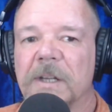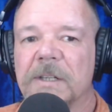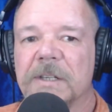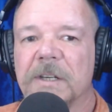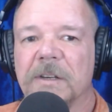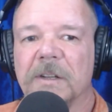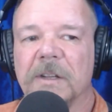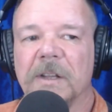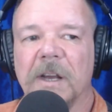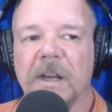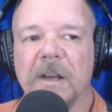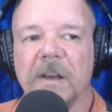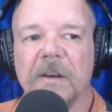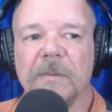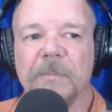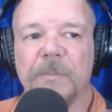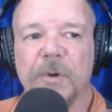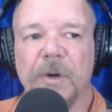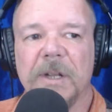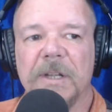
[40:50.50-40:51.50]
like a
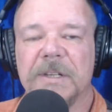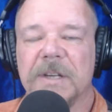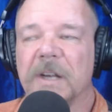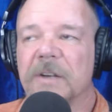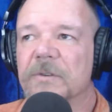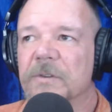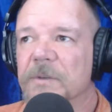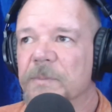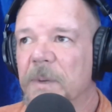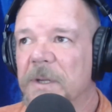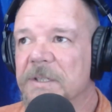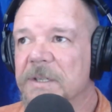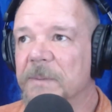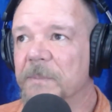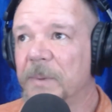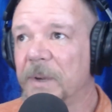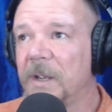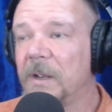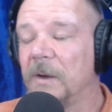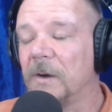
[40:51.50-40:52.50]
pretty dangerous place to
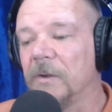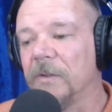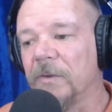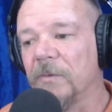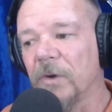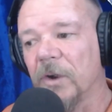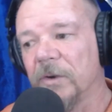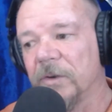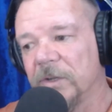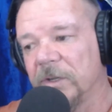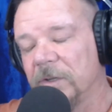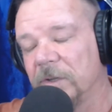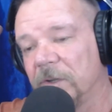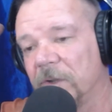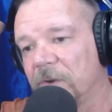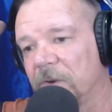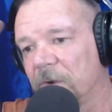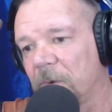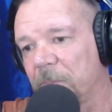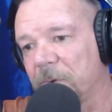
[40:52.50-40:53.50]
be on the road. You're
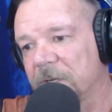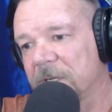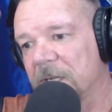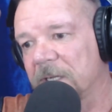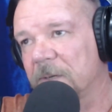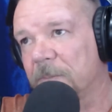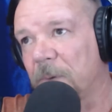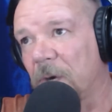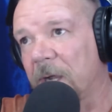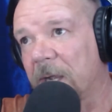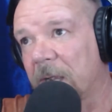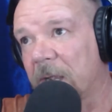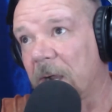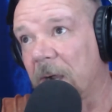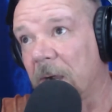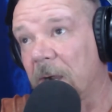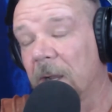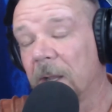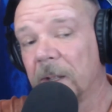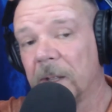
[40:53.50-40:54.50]
not protected by a
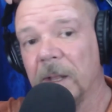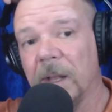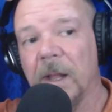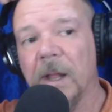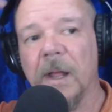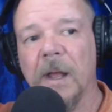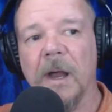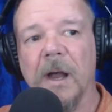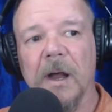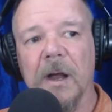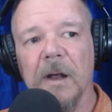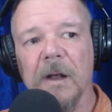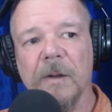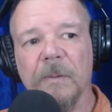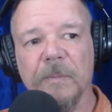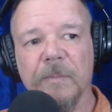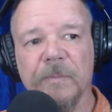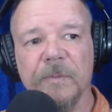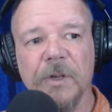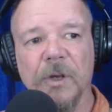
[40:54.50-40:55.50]
car,
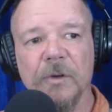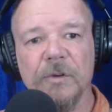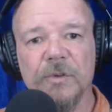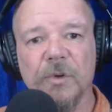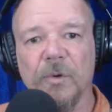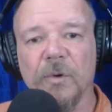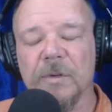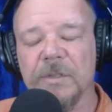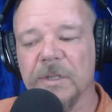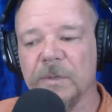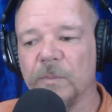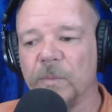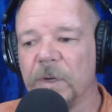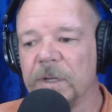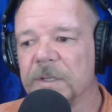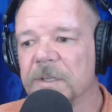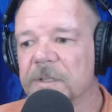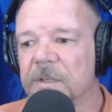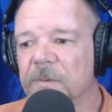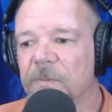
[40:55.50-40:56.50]
you know, doors and
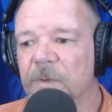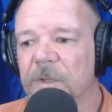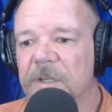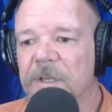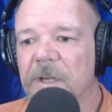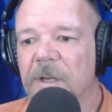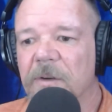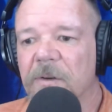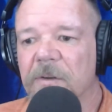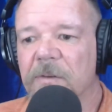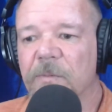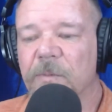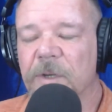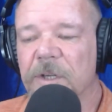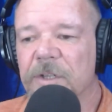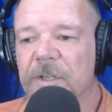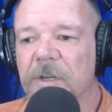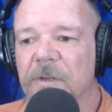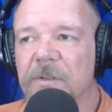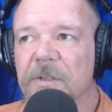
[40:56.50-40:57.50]

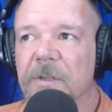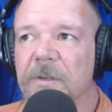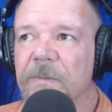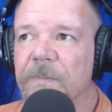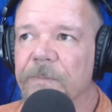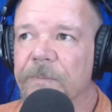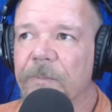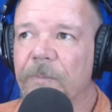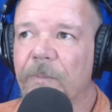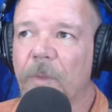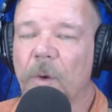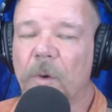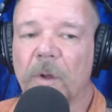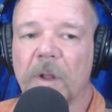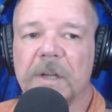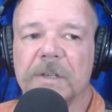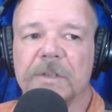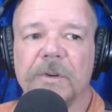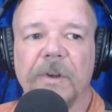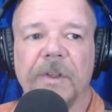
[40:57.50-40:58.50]
windshields and all
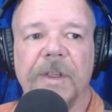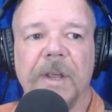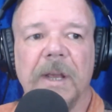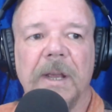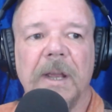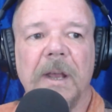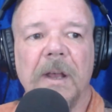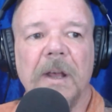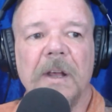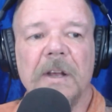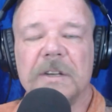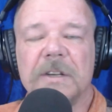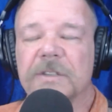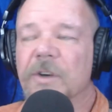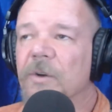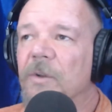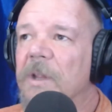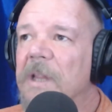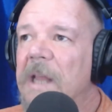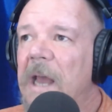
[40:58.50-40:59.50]
that sort of thing.
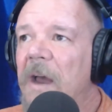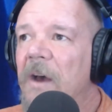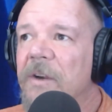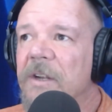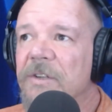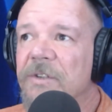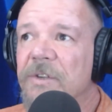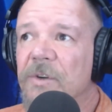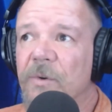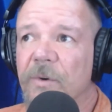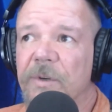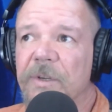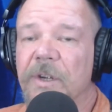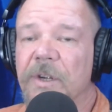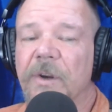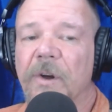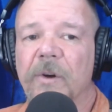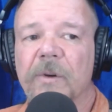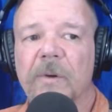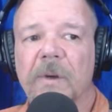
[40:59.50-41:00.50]
So loud is good, you
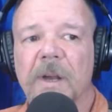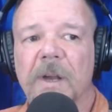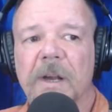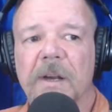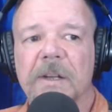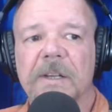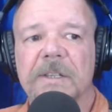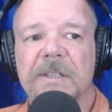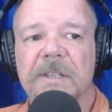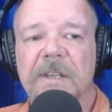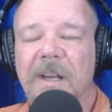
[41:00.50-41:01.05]
know. It's like